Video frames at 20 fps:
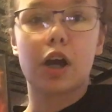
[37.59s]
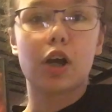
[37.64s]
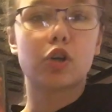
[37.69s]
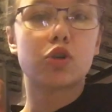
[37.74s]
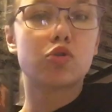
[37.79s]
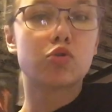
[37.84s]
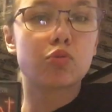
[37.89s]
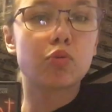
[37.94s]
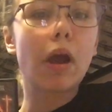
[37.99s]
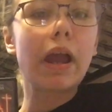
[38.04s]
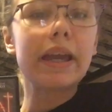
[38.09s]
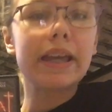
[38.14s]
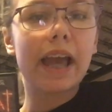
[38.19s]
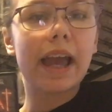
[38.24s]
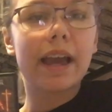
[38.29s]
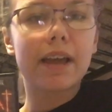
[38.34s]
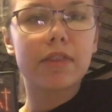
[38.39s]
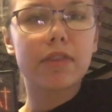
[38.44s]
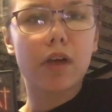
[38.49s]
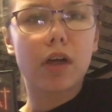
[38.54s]
A great
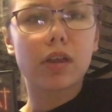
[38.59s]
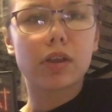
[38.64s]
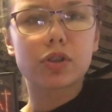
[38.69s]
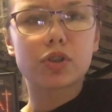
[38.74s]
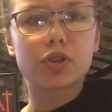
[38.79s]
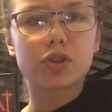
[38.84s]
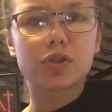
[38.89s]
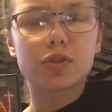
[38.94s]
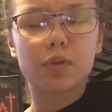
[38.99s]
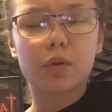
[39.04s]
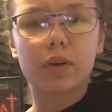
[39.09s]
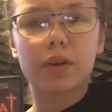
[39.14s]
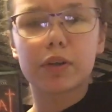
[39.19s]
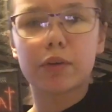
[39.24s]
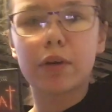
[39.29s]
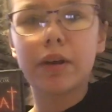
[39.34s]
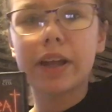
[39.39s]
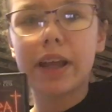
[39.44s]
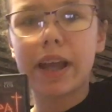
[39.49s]
anthology story.